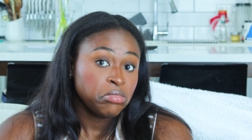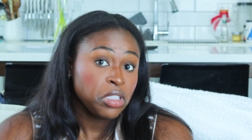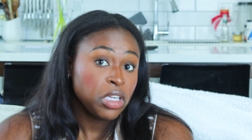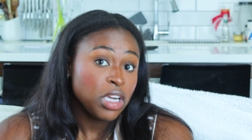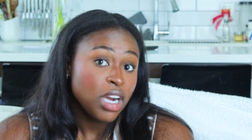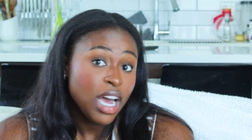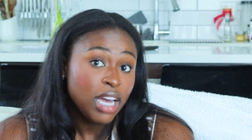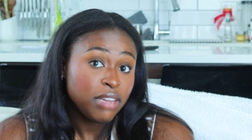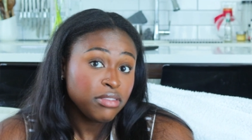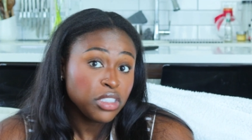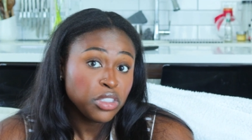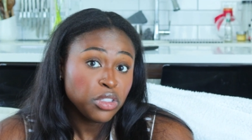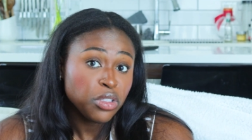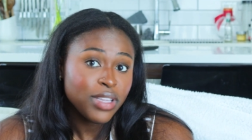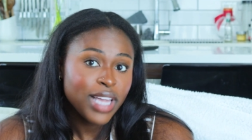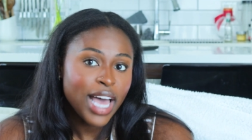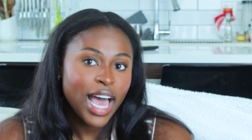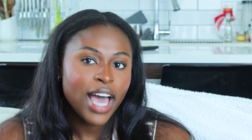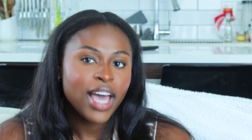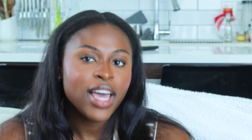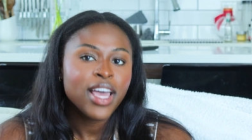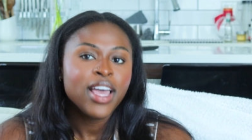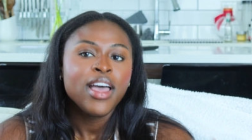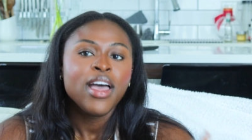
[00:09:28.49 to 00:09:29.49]
You don't have to do
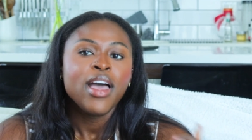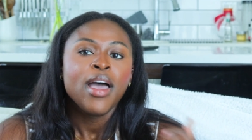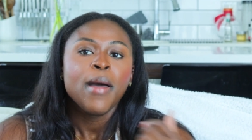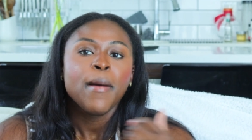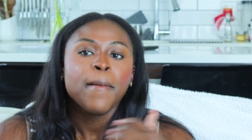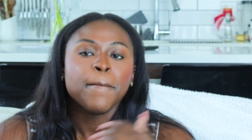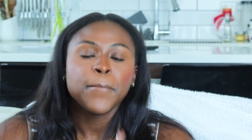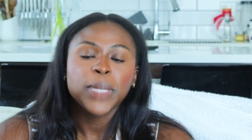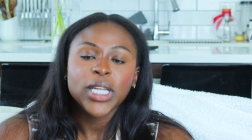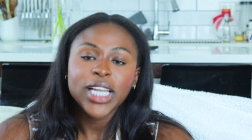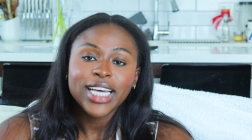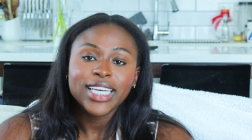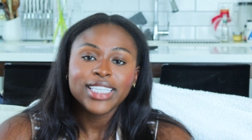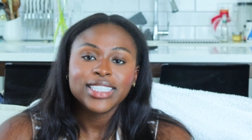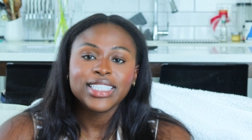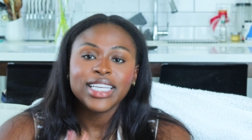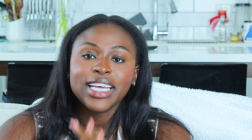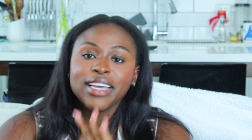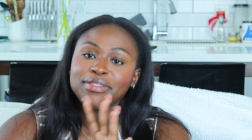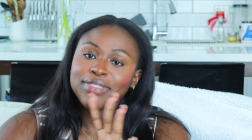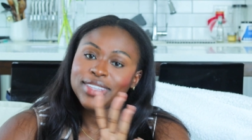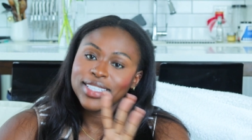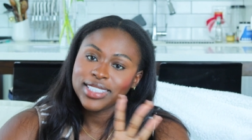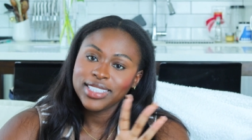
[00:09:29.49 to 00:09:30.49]
that. And plus,
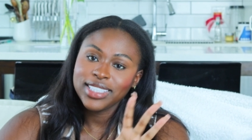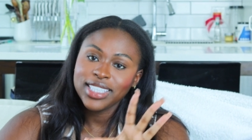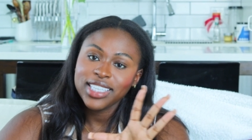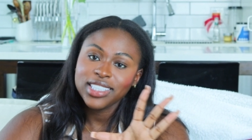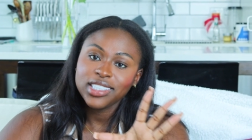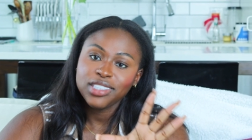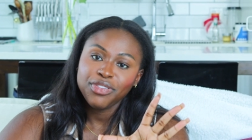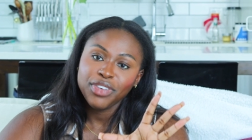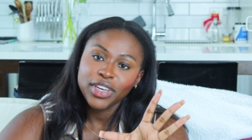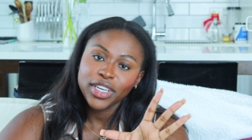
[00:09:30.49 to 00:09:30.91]
if the six